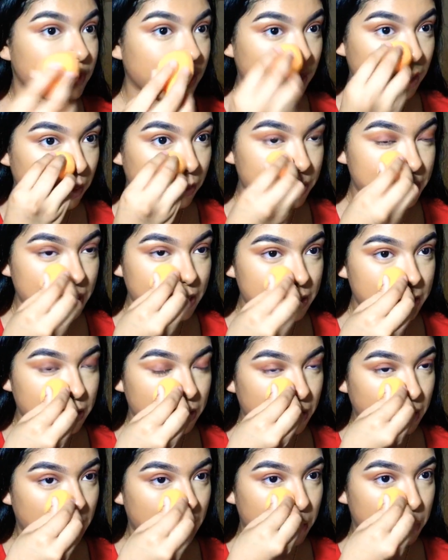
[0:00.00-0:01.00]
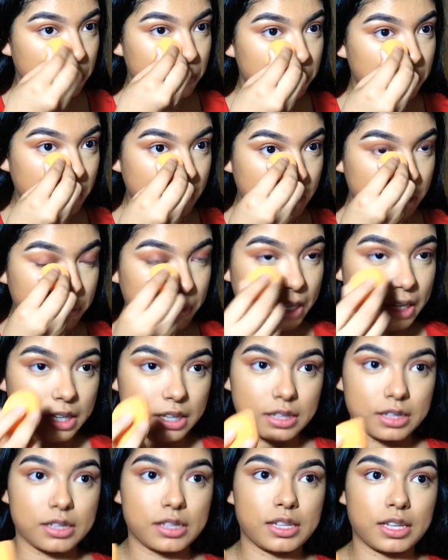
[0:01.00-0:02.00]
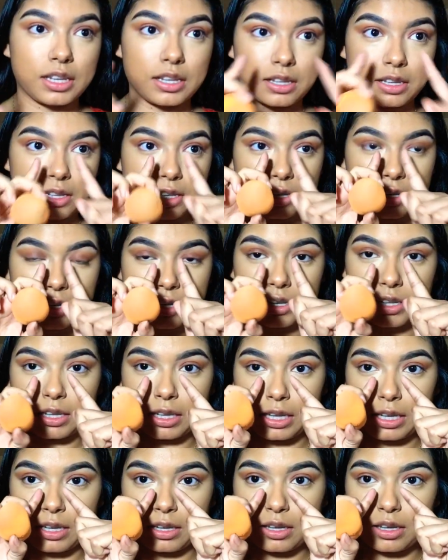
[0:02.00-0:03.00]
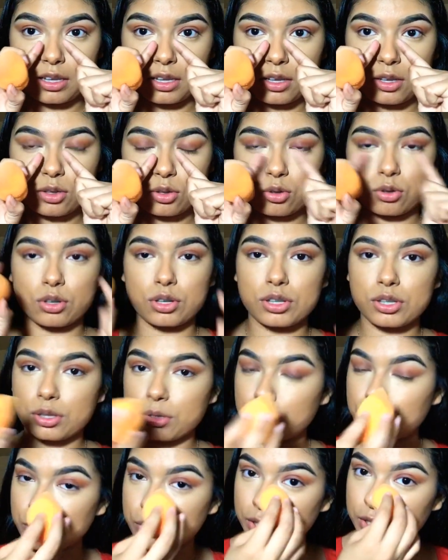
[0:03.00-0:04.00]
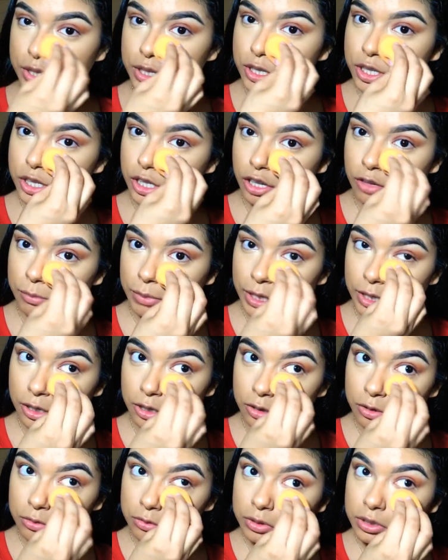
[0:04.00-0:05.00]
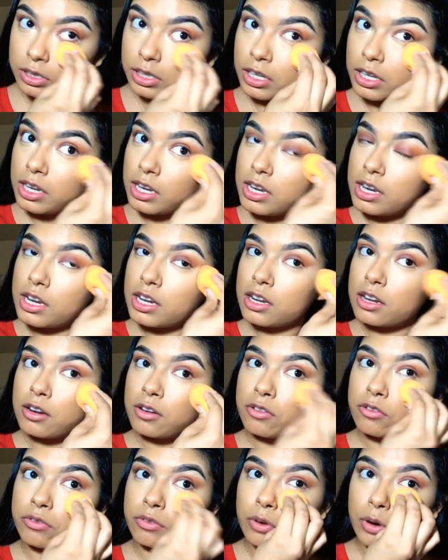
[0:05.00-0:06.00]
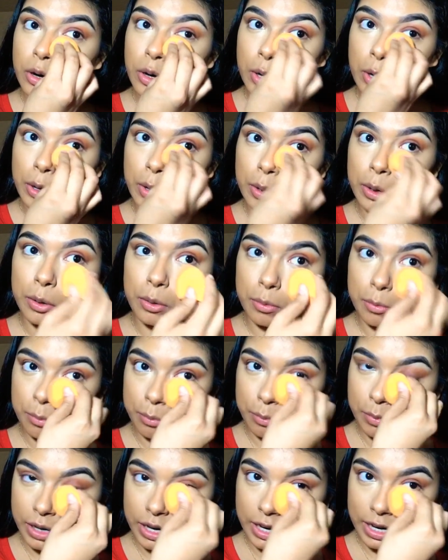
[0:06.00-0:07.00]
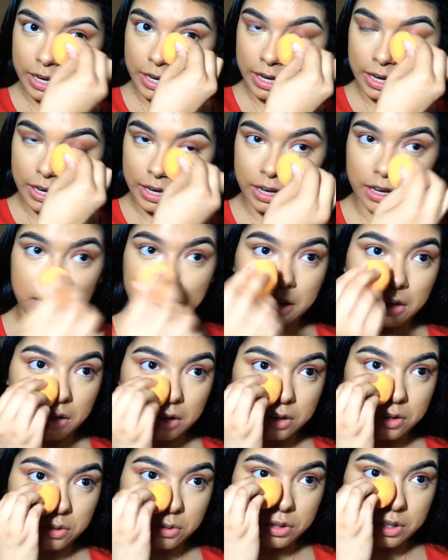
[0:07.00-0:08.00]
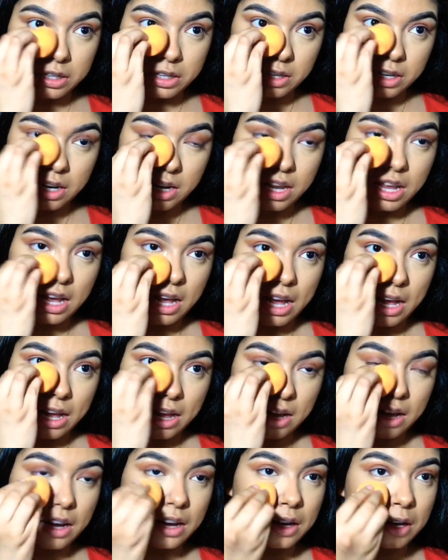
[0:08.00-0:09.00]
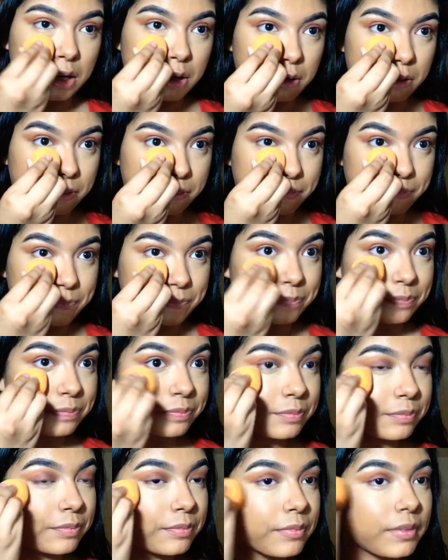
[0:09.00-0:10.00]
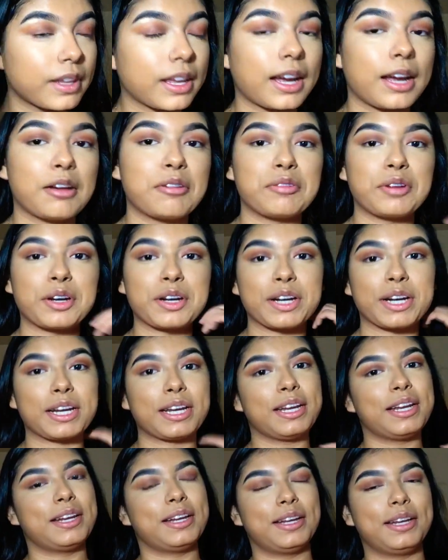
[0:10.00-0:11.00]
And I always like to like blend my concealer like towards the bridge of my nose for my contour. I'm very